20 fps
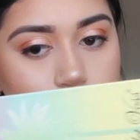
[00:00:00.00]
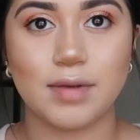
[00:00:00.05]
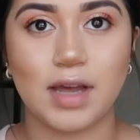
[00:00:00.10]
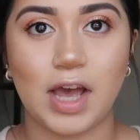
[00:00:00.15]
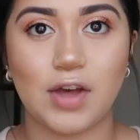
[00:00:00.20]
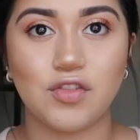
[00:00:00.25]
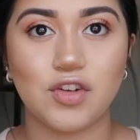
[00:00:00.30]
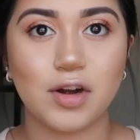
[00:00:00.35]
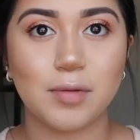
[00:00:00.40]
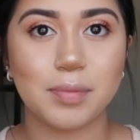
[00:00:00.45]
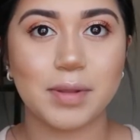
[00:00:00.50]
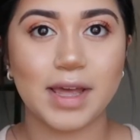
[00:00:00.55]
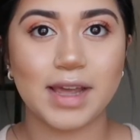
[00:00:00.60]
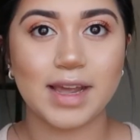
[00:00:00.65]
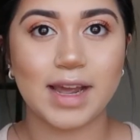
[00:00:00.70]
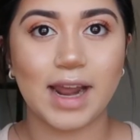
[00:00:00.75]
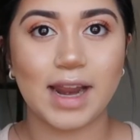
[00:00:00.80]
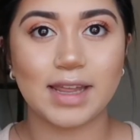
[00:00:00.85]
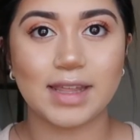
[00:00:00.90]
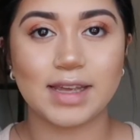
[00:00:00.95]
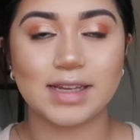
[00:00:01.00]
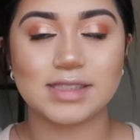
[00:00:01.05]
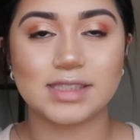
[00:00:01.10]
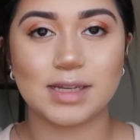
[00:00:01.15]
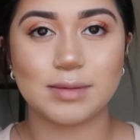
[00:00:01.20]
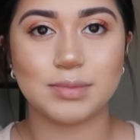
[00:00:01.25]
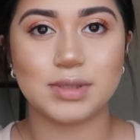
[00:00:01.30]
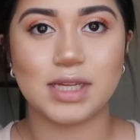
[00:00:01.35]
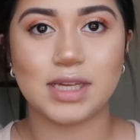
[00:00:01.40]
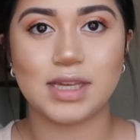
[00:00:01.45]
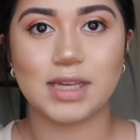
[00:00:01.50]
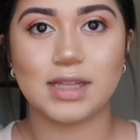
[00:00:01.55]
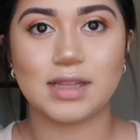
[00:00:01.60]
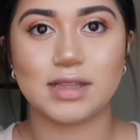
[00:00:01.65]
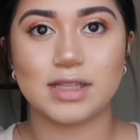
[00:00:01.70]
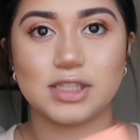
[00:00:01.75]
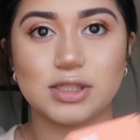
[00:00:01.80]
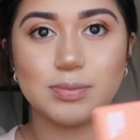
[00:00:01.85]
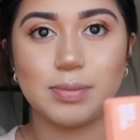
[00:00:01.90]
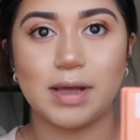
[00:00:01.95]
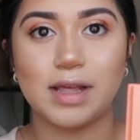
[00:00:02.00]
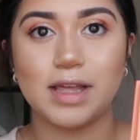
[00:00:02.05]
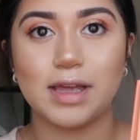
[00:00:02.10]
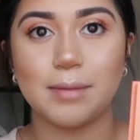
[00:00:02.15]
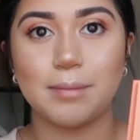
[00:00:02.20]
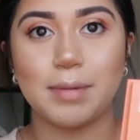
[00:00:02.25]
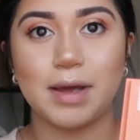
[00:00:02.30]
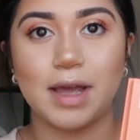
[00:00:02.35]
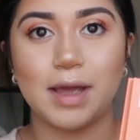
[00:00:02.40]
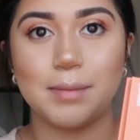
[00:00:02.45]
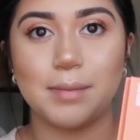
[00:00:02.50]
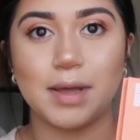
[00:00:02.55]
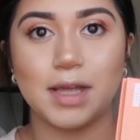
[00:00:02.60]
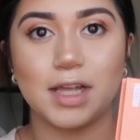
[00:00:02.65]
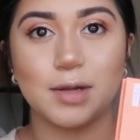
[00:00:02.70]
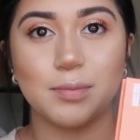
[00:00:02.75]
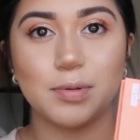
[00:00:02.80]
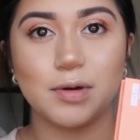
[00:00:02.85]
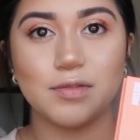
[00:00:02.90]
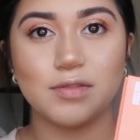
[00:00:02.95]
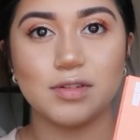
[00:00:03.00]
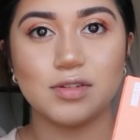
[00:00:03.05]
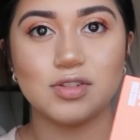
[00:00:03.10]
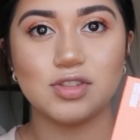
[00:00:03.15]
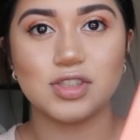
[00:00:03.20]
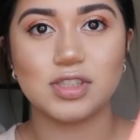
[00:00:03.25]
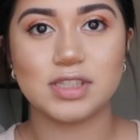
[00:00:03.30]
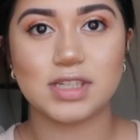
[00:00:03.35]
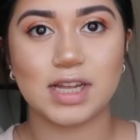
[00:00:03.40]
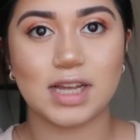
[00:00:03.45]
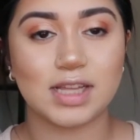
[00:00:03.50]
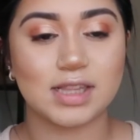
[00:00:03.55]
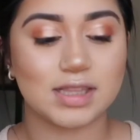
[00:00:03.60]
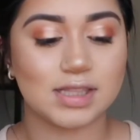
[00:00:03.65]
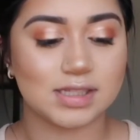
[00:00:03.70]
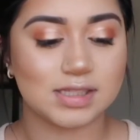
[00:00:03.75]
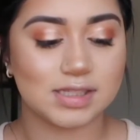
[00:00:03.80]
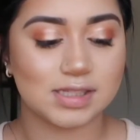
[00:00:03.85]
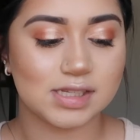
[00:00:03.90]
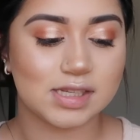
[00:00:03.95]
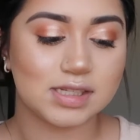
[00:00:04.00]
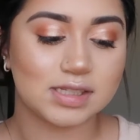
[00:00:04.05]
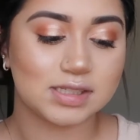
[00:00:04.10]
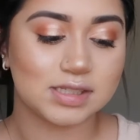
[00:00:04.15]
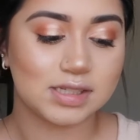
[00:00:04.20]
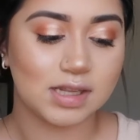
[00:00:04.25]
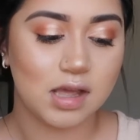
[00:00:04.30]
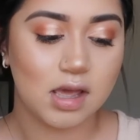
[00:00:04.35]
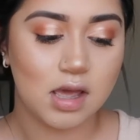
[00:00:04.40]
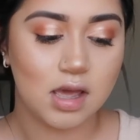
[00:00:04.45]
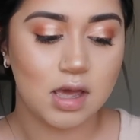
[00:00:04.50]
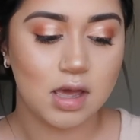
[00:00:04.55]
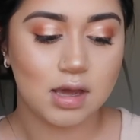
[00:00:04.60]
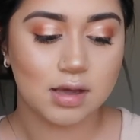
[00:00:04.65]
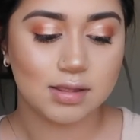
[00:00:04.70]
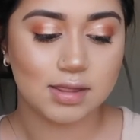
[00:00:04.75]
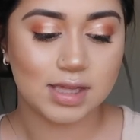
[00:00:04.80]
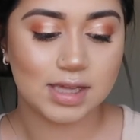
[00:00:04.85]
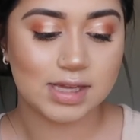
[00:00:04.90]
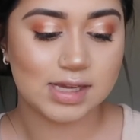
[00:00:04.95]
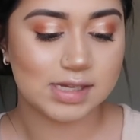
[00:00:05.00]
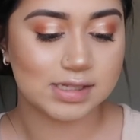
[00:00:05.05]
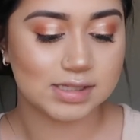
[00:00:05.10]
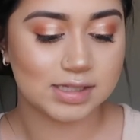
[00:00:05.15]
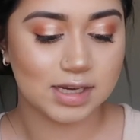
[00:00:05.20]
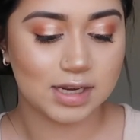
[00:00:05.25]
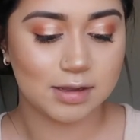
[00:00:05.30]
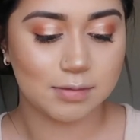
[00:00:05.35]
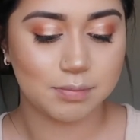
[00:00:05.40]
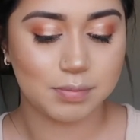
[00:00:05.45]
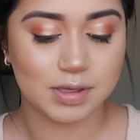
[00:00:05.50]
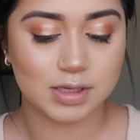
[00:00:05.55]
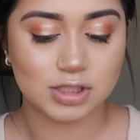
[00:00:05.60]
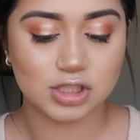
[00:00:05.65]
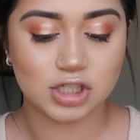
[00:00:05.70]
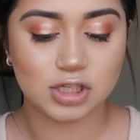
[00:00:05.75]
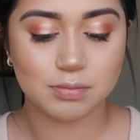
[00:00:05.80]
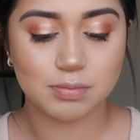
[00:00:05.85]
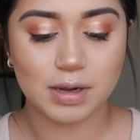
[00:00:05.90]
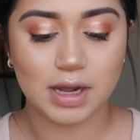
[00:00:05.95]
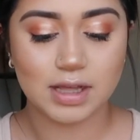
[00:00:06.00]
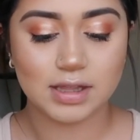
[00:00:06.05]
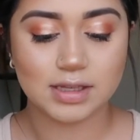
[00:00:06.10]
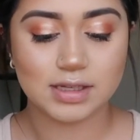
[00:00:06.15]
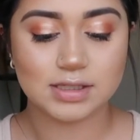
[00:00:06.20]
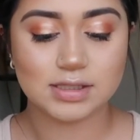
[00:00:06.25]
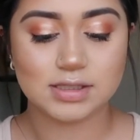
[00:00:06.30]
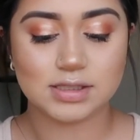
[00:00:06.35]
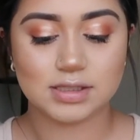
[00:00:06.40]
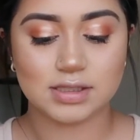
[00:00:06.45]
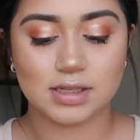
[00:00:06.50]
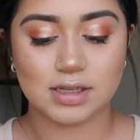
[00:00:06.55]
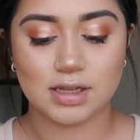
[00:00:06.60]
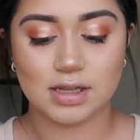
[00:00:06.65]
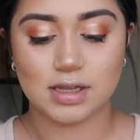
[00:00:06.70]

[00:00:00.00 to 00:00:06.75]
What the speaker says: After applying highlights, I'm taking this palette by Makeup Revolution, and this is the Isn't It Peachy palette.